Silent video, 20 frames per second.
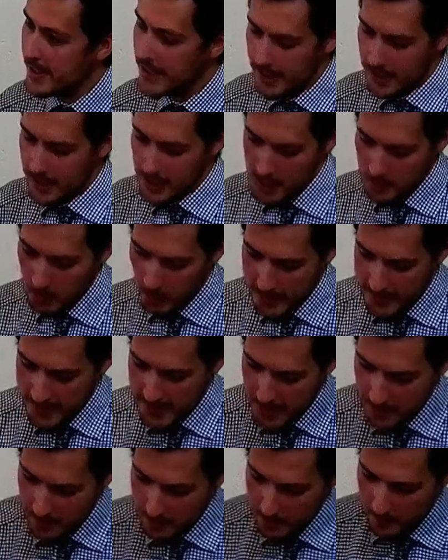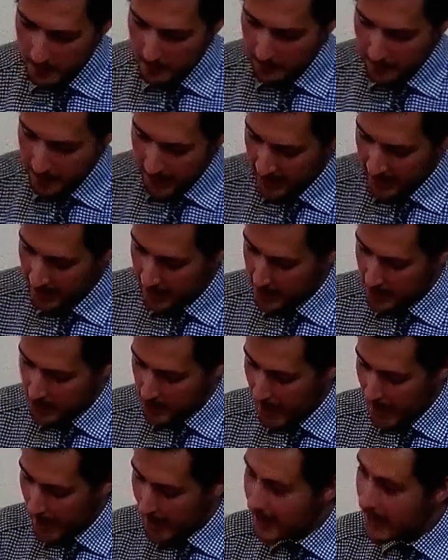He points the finger
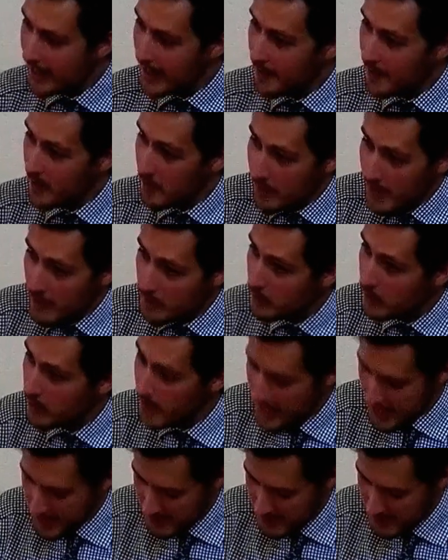directly at the people that he's